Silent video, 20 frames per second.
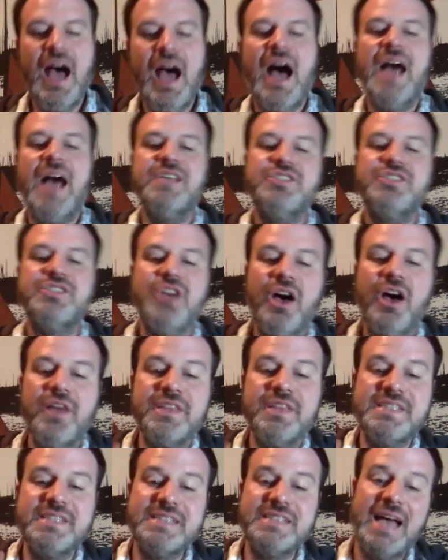I saw the
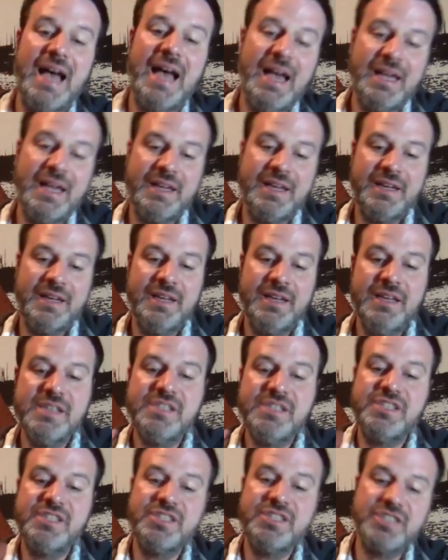sign
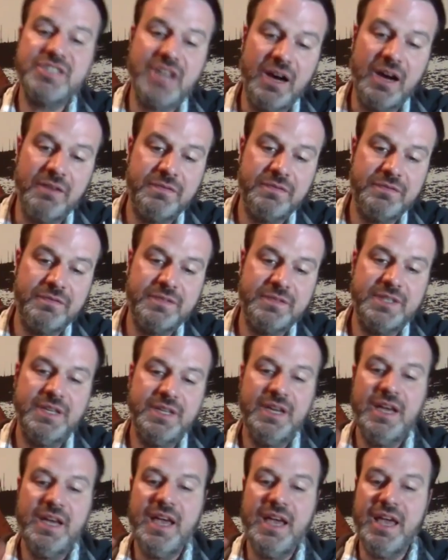scuffed
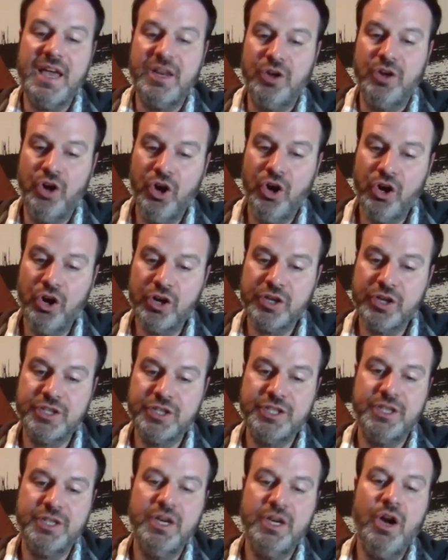and
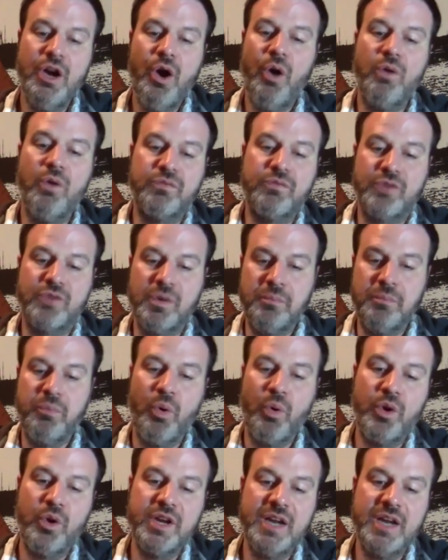hooked over a boarded
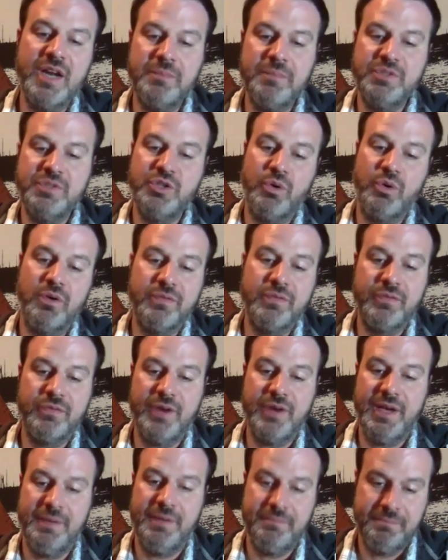up door
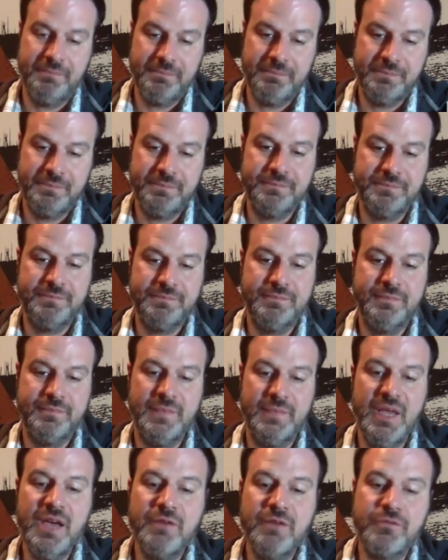frame,
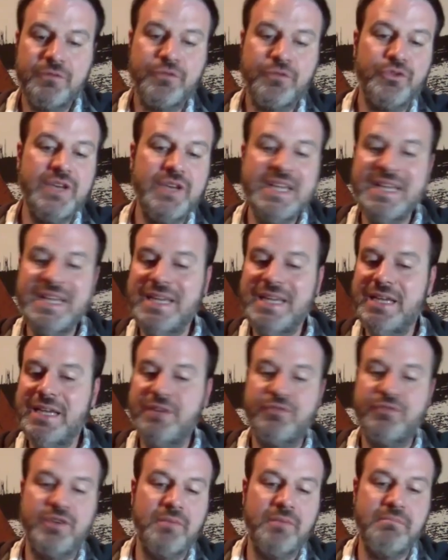freed
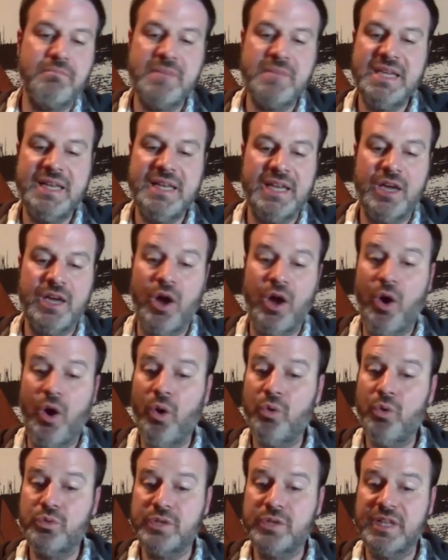from meaning
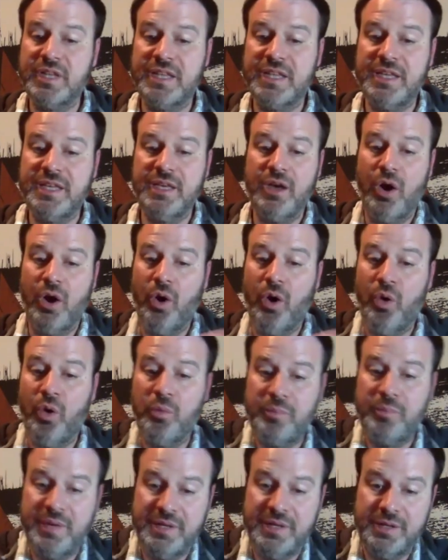only
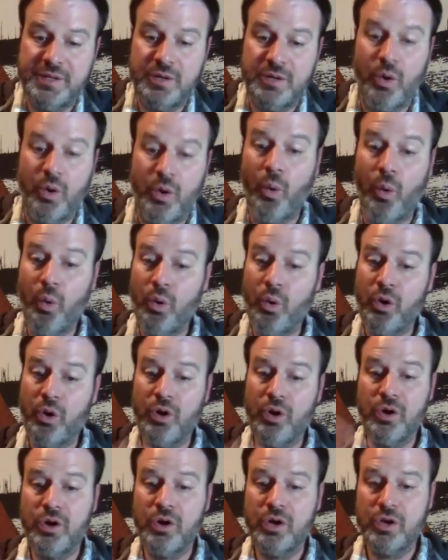open
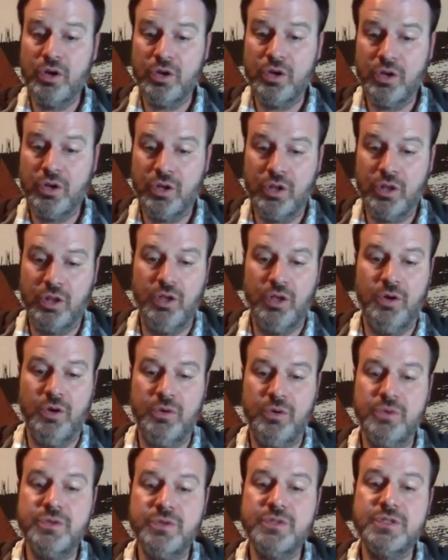or
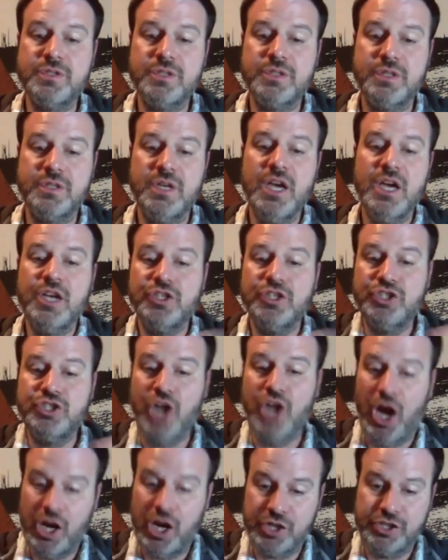closed,
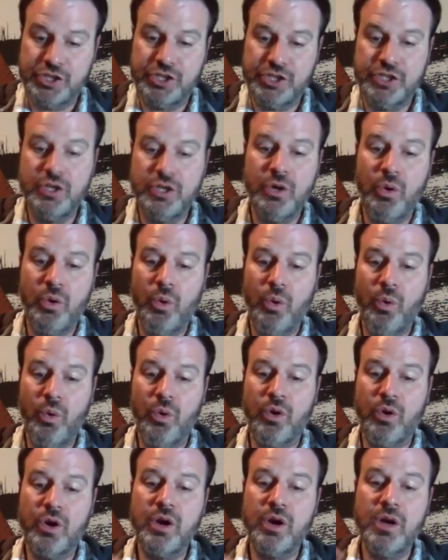doctor
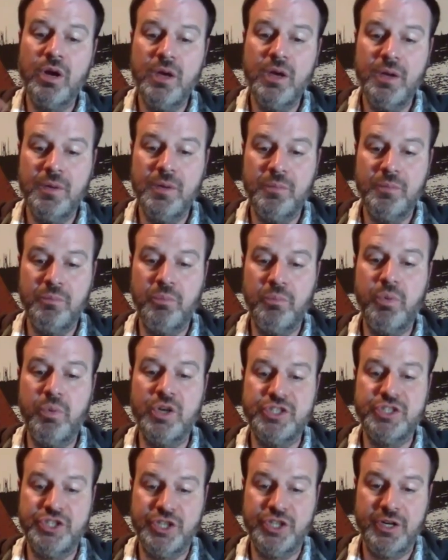or
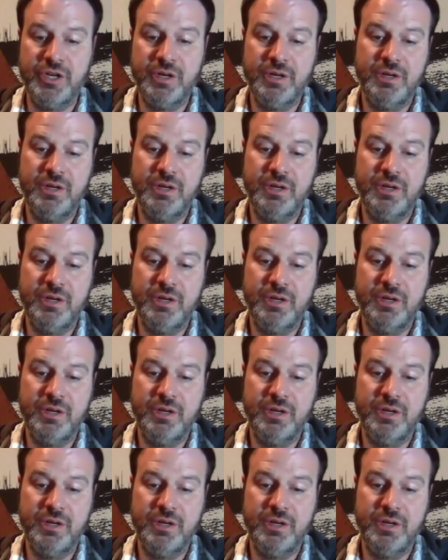butcher.